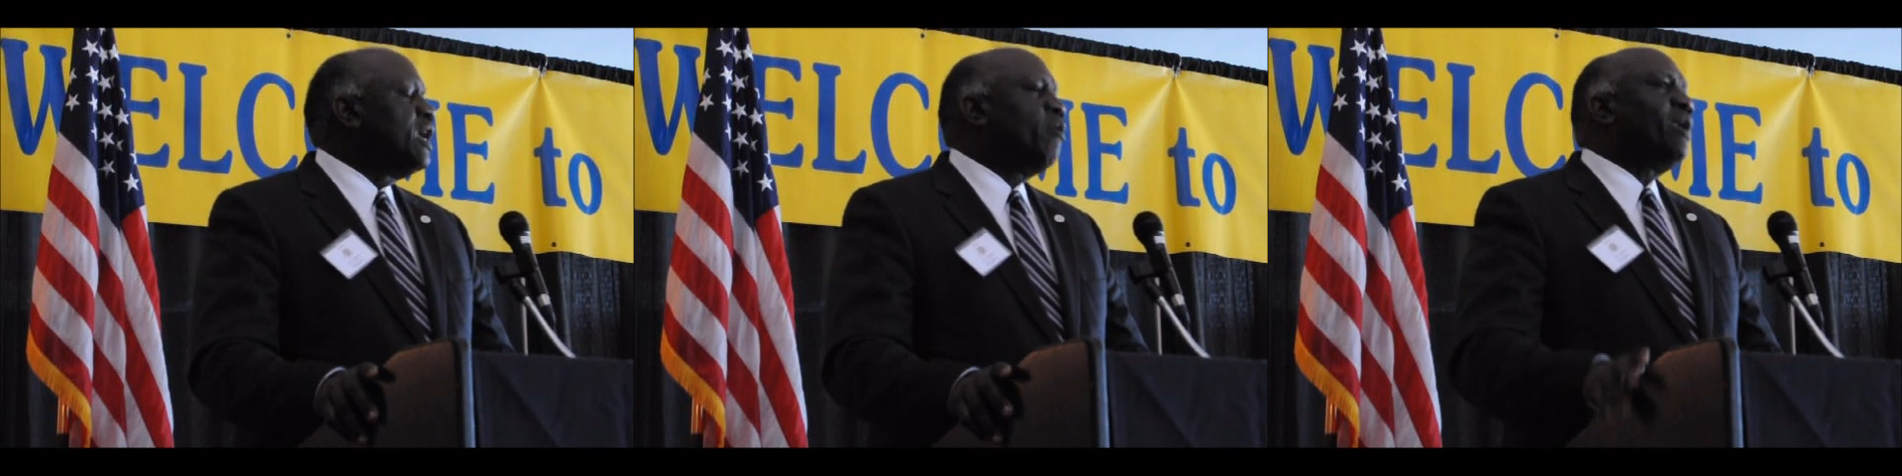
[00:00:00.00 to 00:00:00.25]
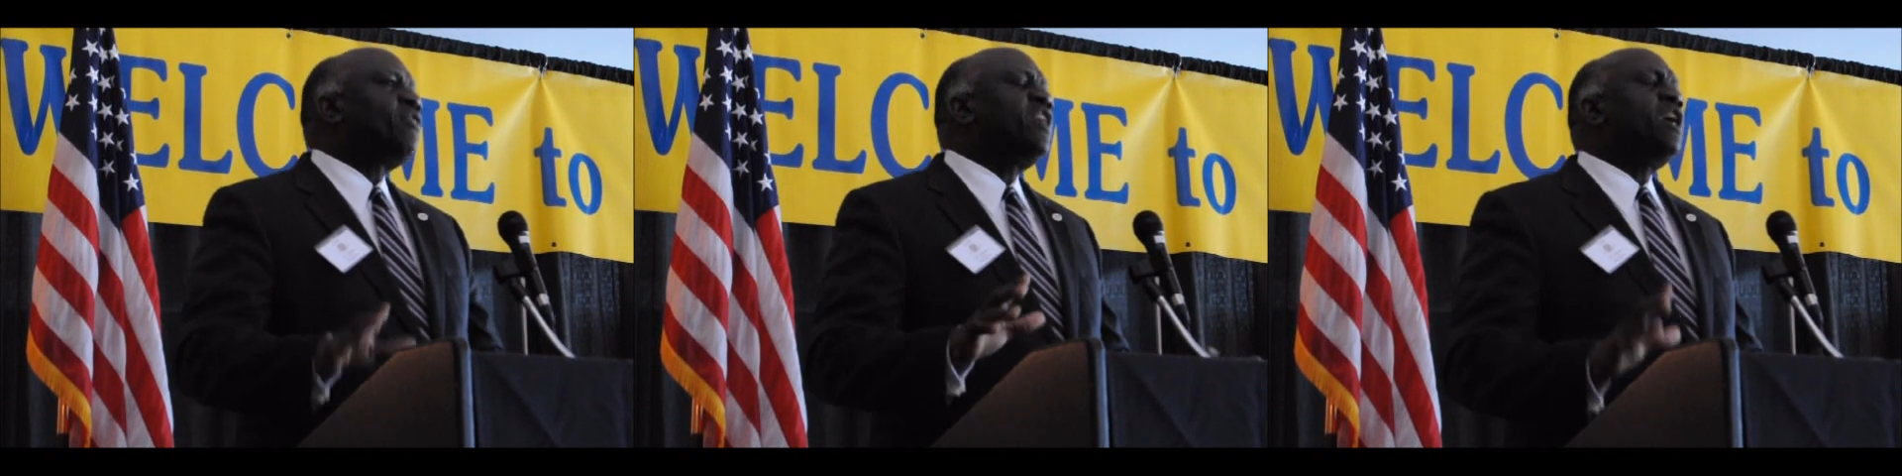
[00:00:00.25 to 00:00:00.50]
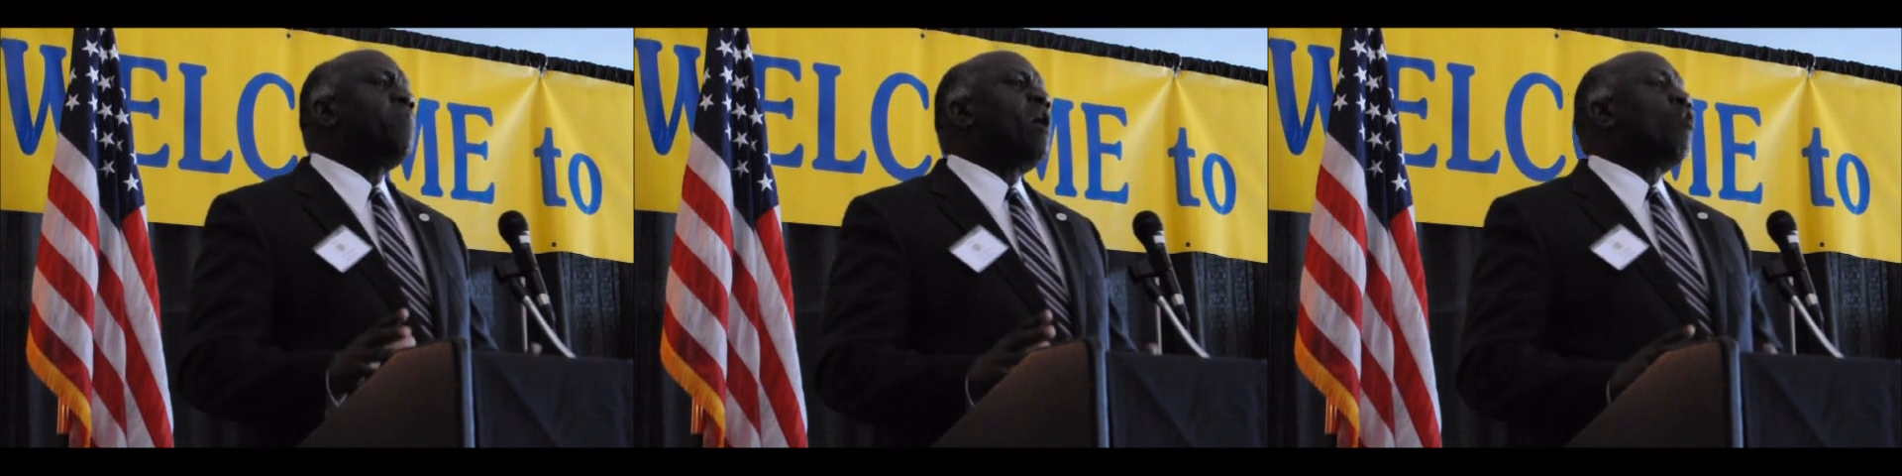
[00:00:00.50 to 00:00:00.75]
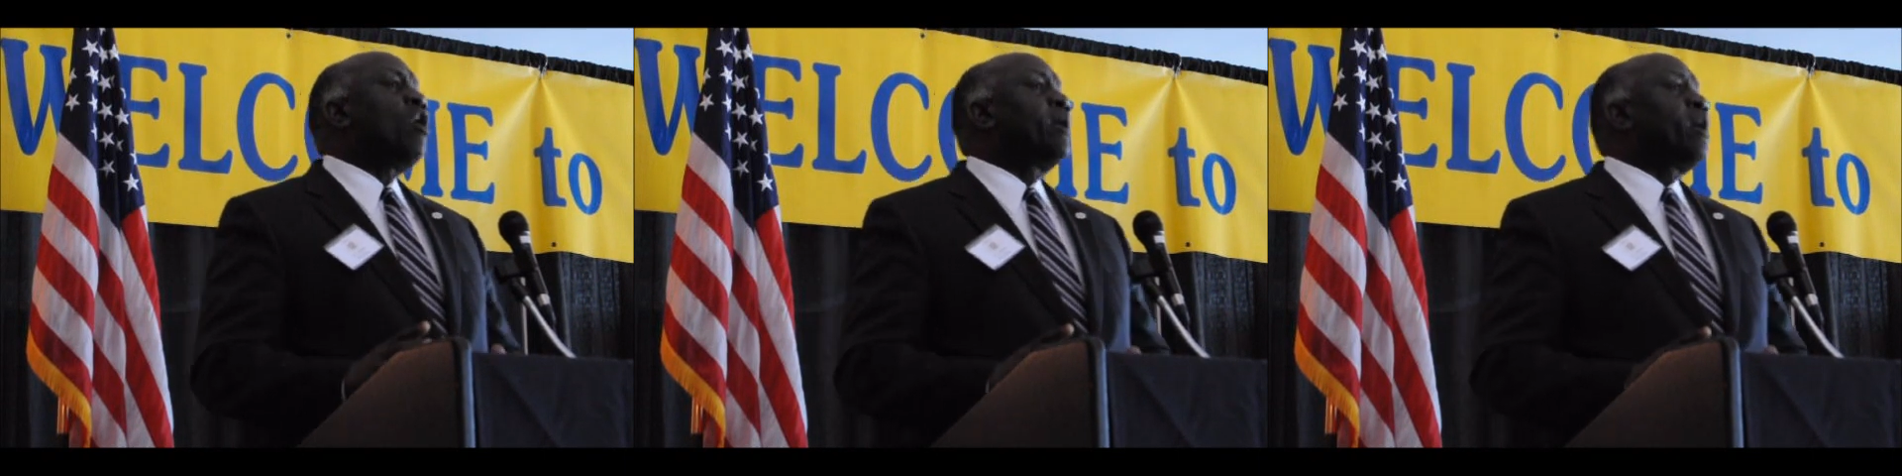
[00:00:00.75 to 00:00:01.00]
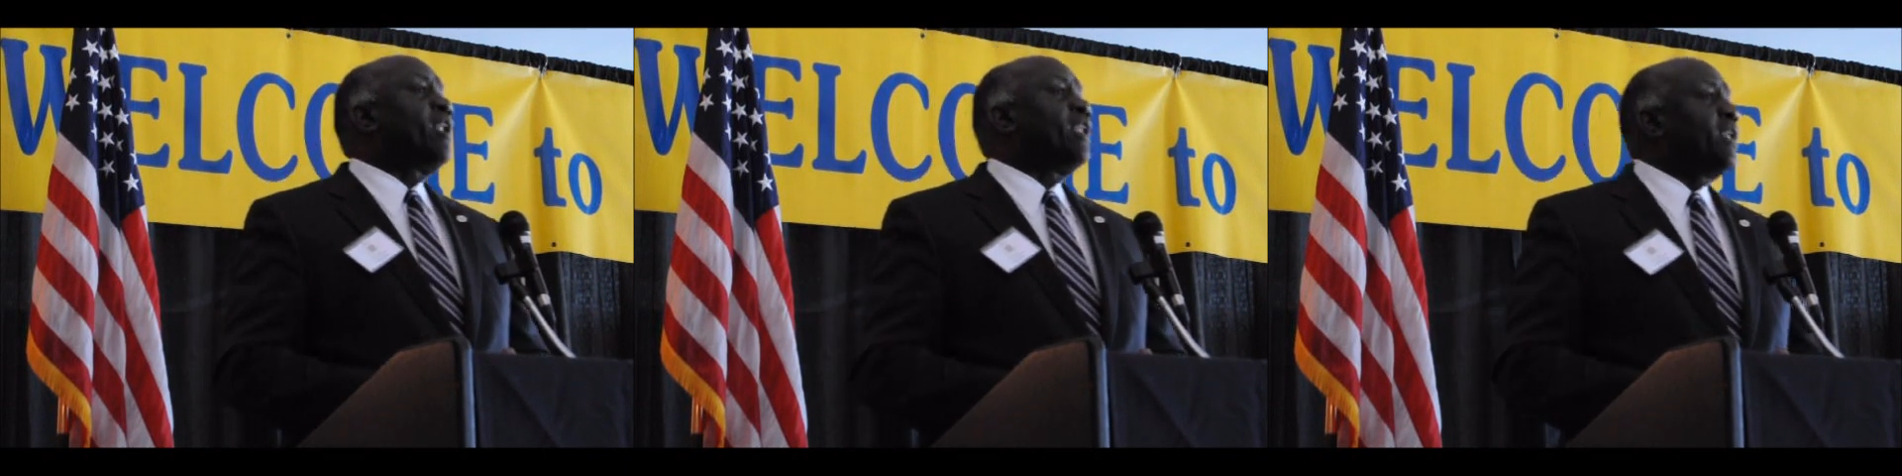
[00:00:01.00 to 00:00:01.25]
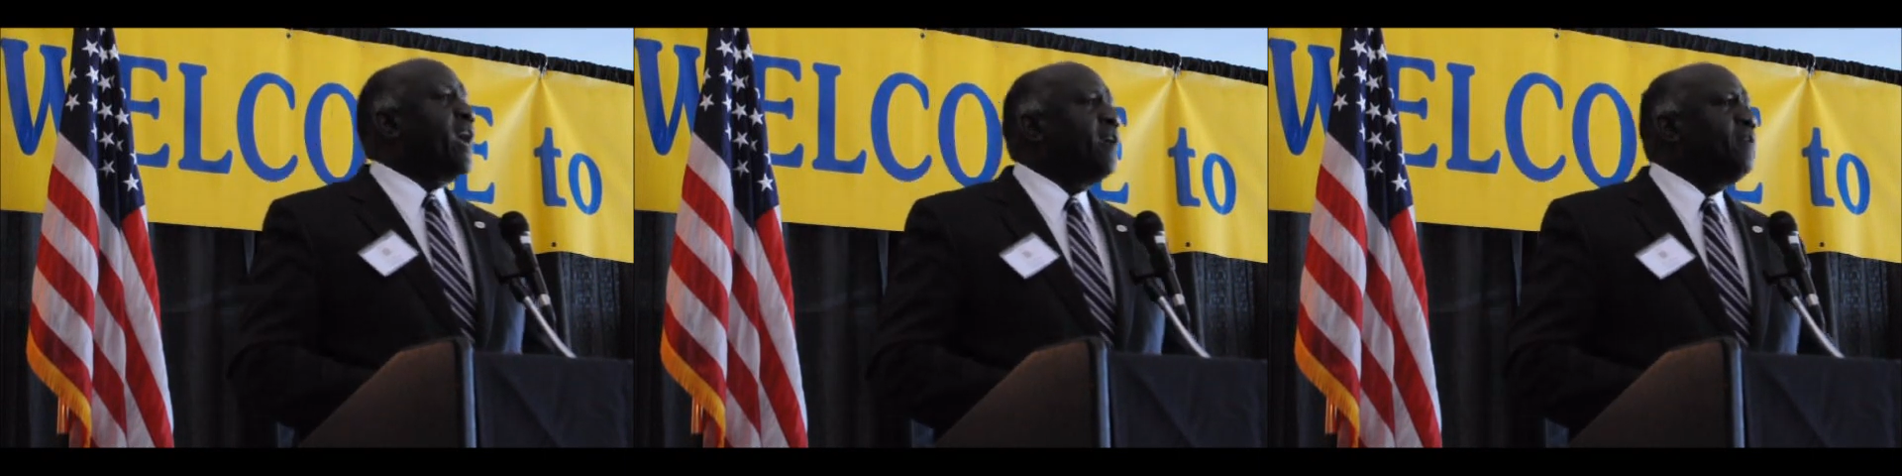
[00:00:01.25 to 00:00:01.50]
When I think about where we
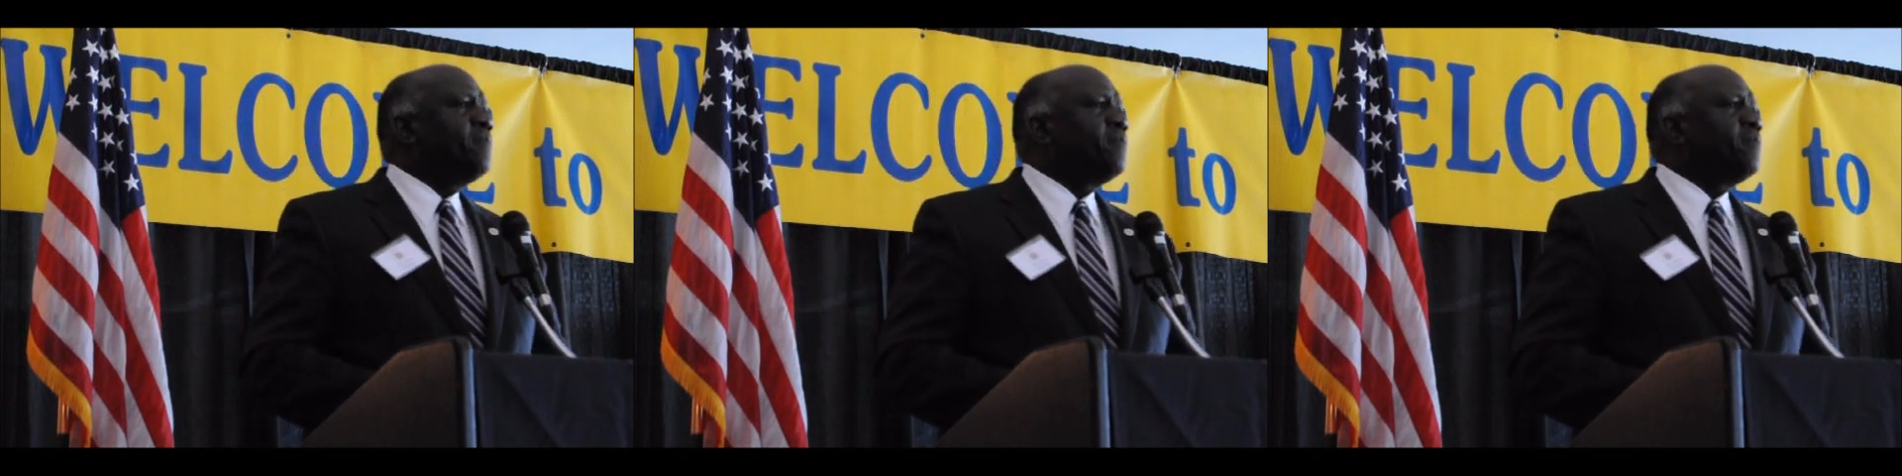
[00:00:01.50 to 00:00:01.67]
are today,